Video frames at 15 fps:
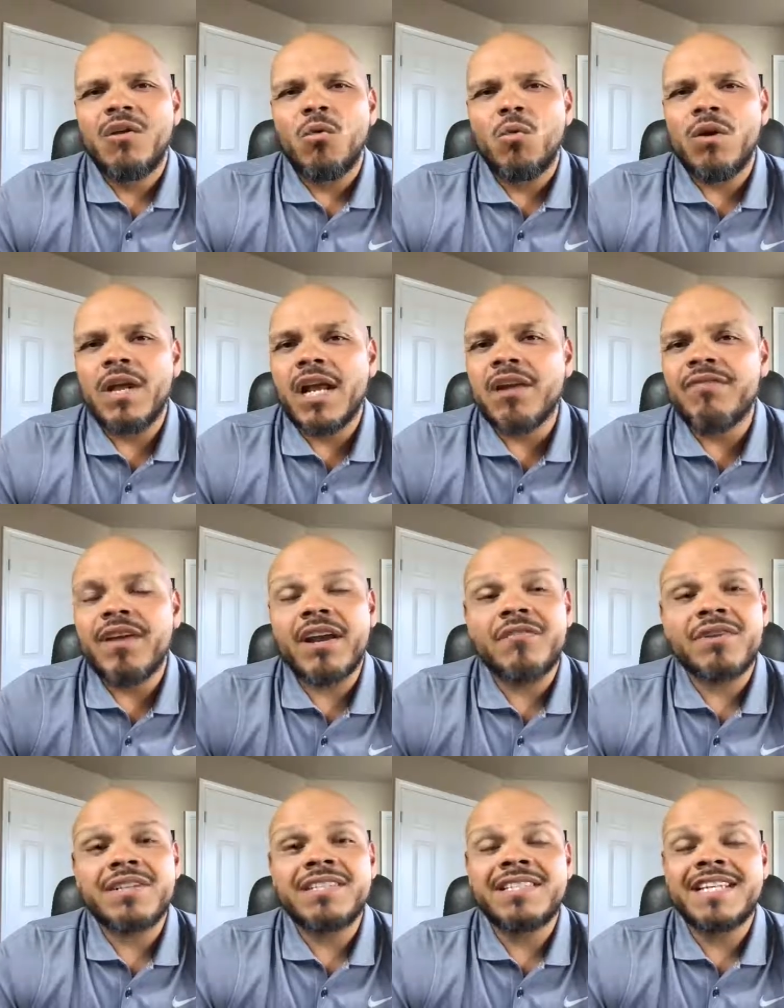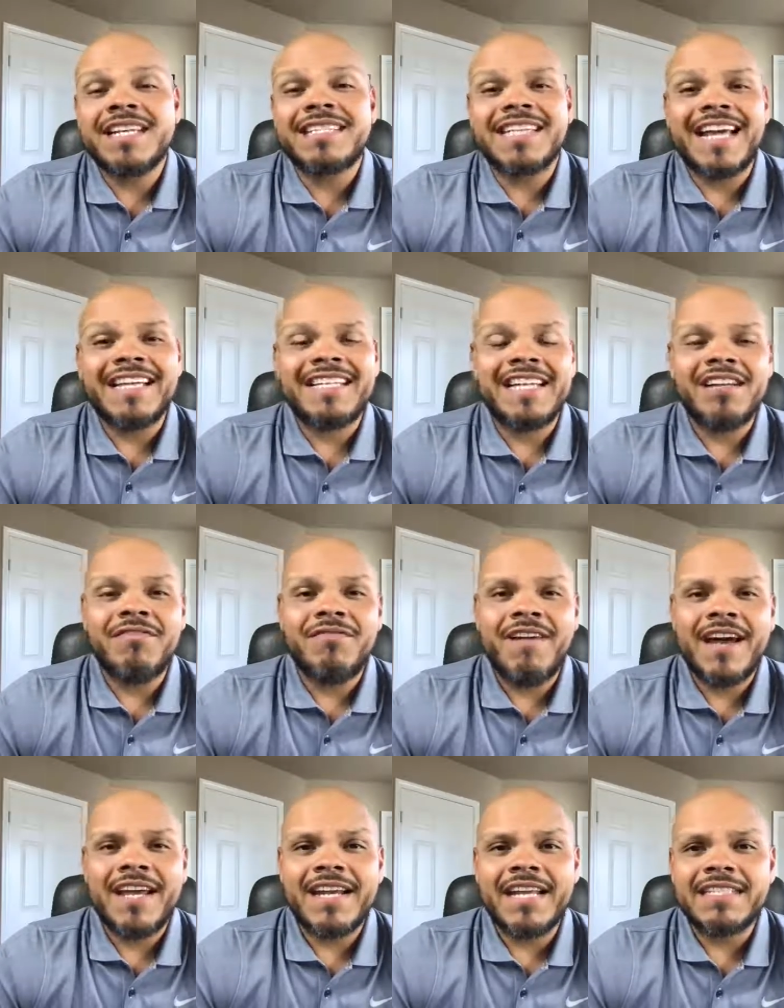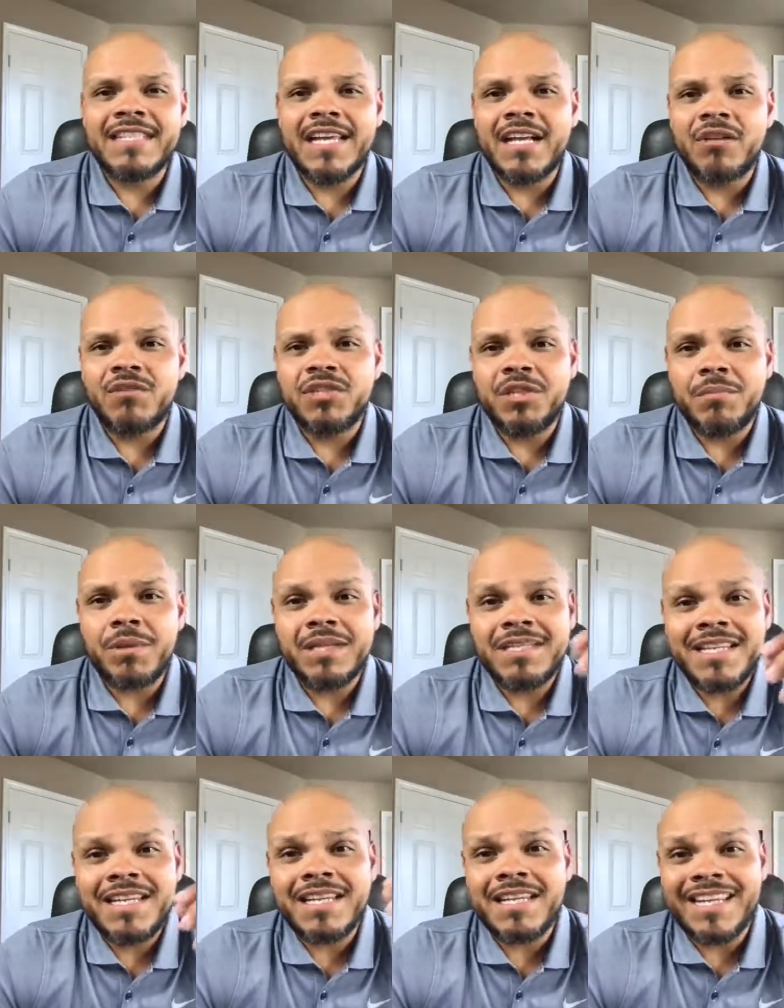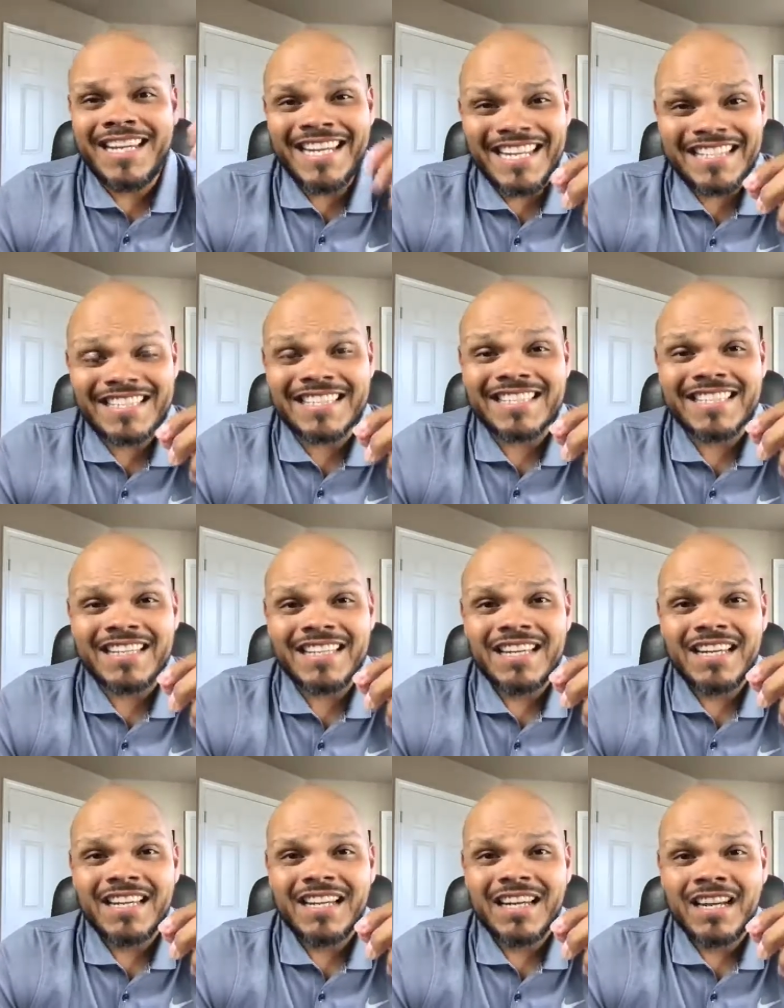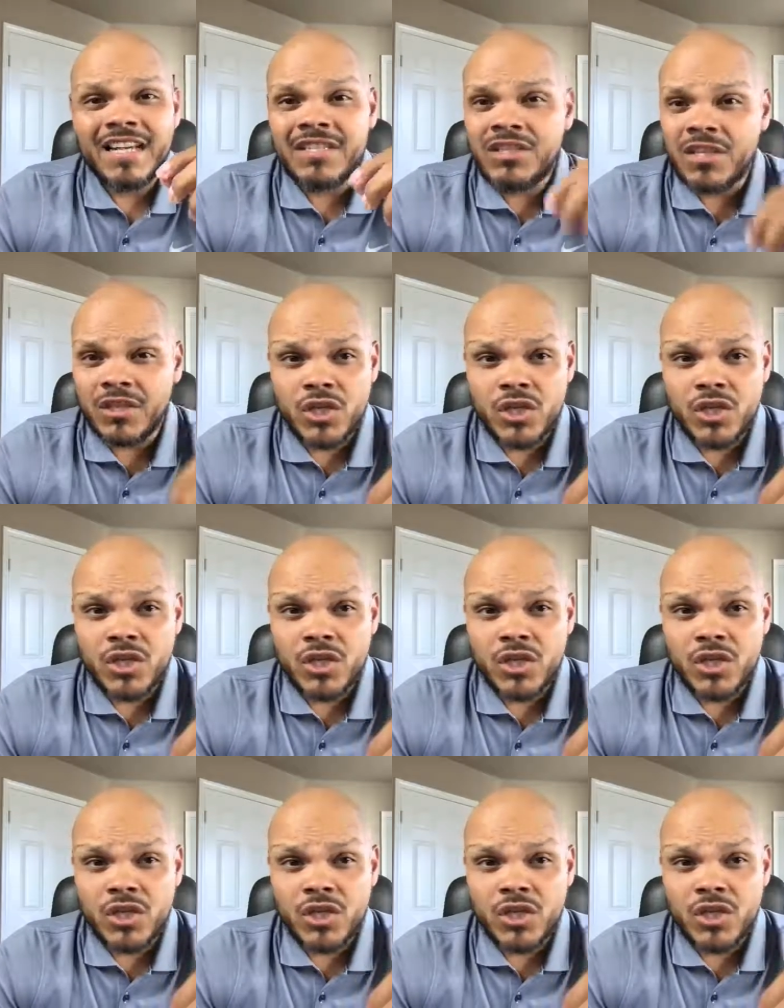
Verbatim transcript: one out of every six identifying as LGBT is. It's a